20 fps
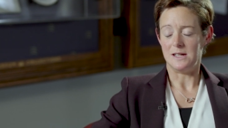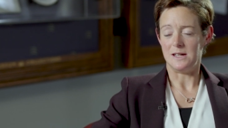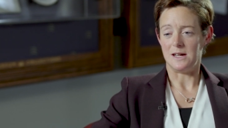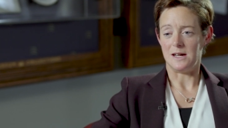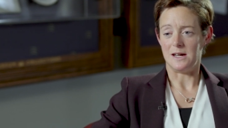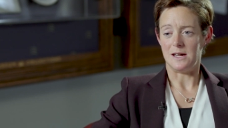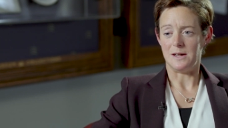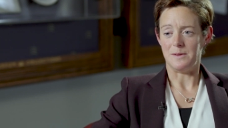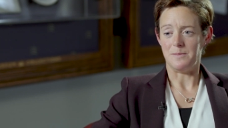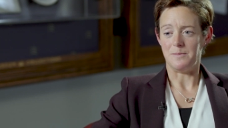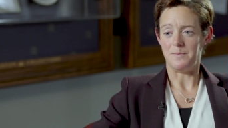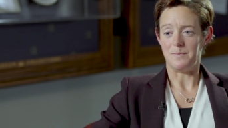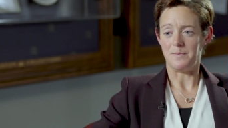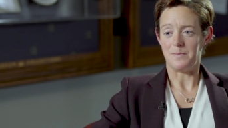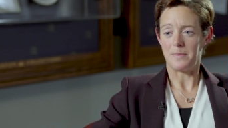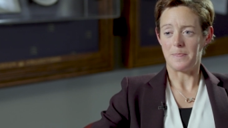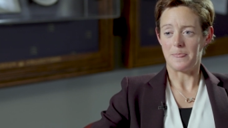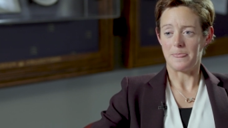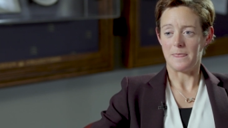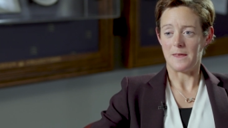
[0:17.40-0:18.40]
um,
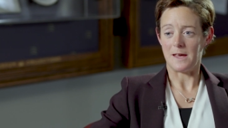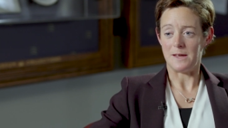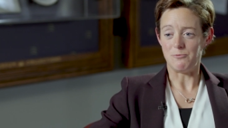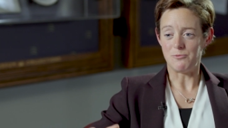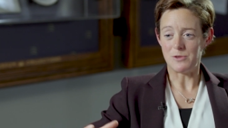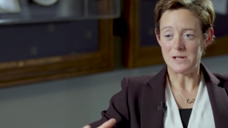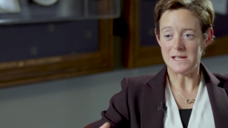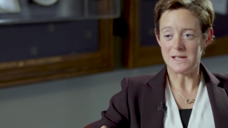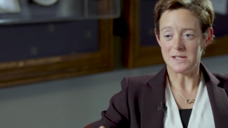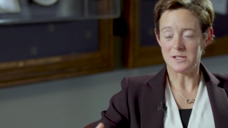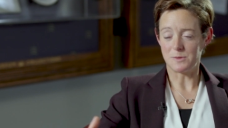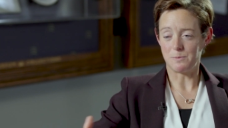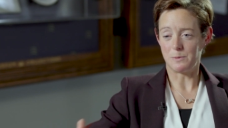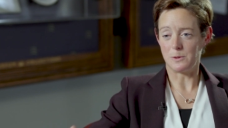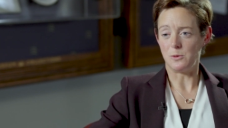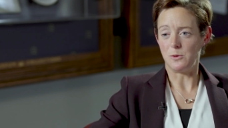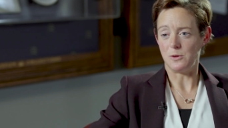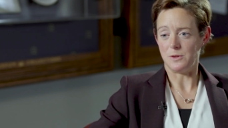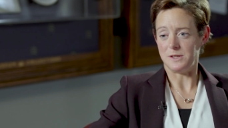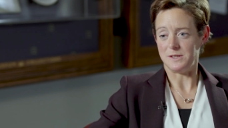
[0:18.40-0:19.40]
and really
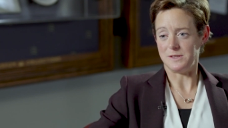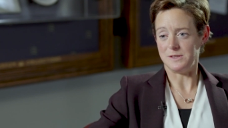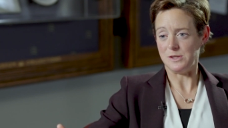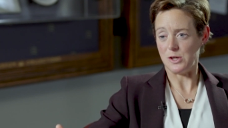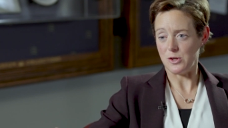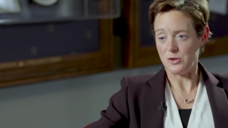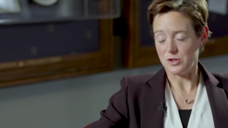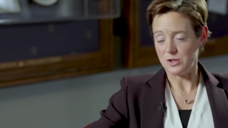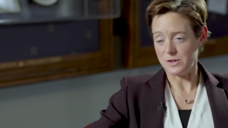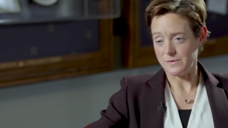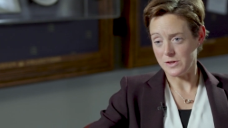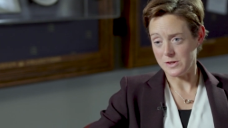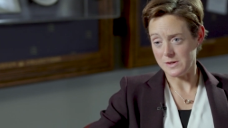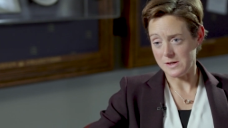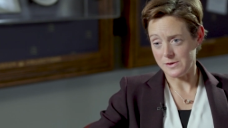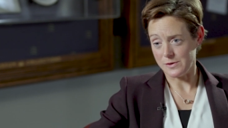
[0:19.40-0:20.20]
explore this notion of a,